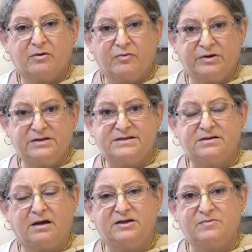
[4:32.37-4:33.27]

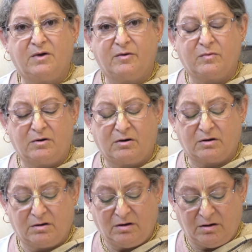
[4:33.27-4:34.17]
criticize my
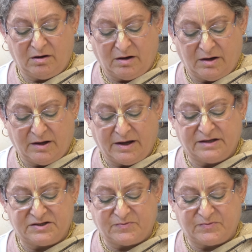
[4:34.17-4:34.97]
work and